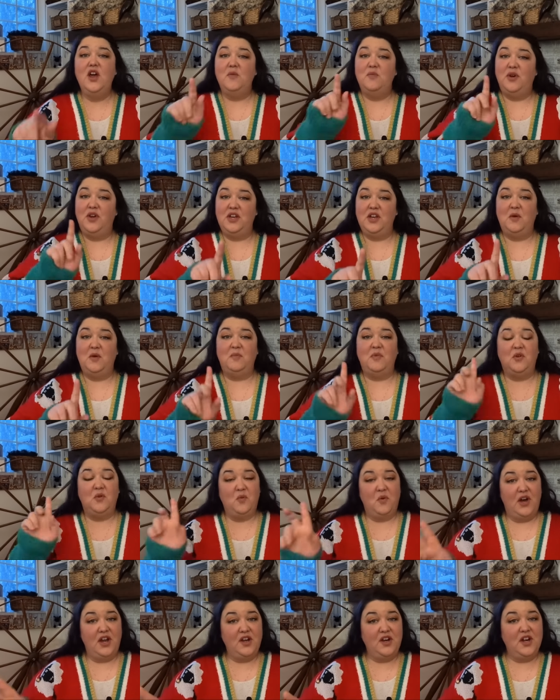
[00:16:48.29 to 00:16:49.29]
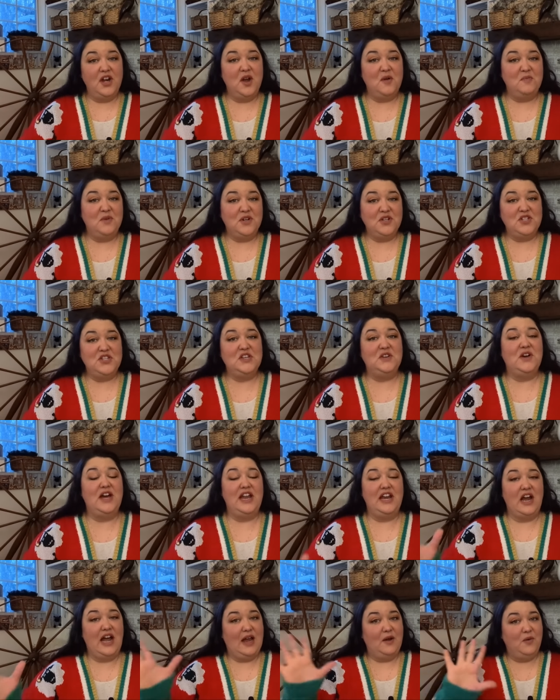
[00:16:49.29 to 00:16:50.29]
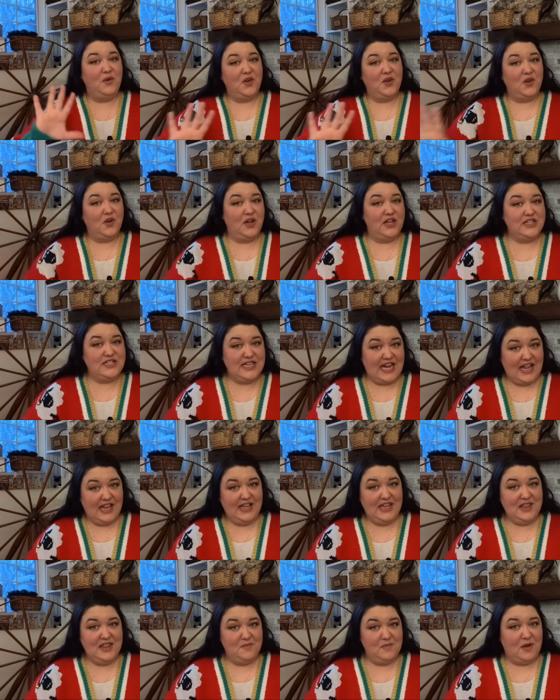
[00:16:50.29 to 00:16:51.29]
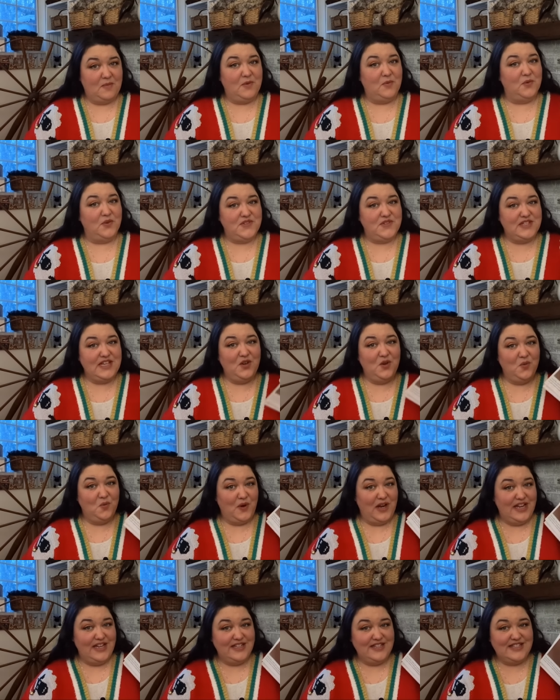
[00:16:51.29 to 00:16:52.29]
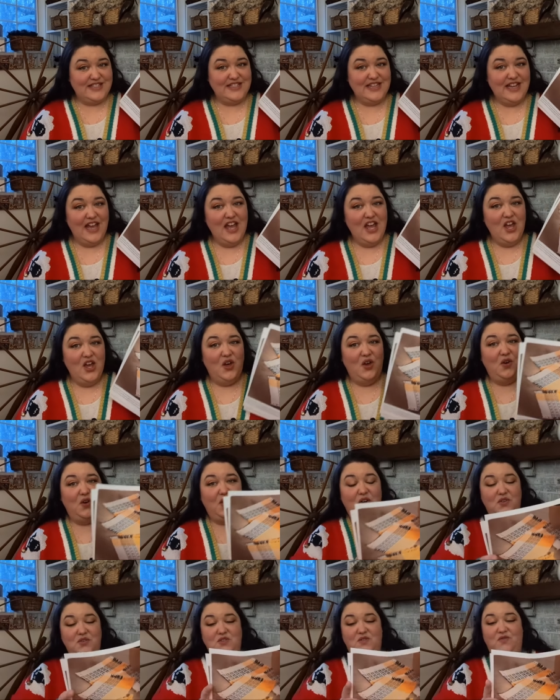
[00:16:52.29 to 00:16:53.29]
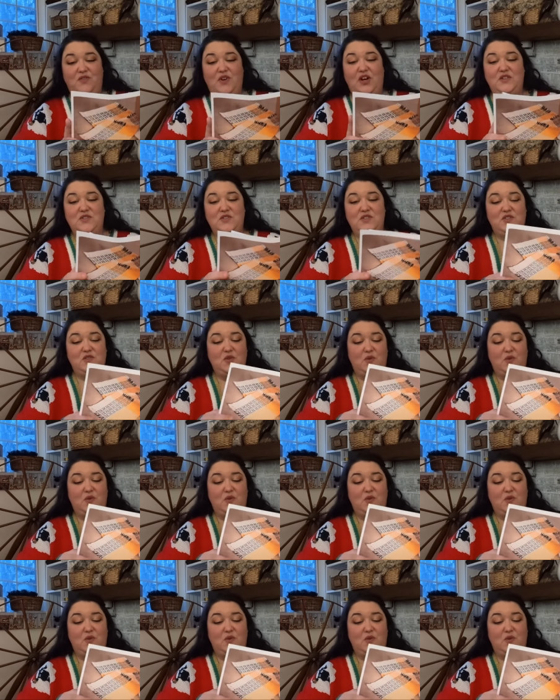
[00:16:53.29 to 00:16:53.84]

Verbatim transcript: Put number one or number two, and I will go and tally them up and we'll see who wins, who goes first.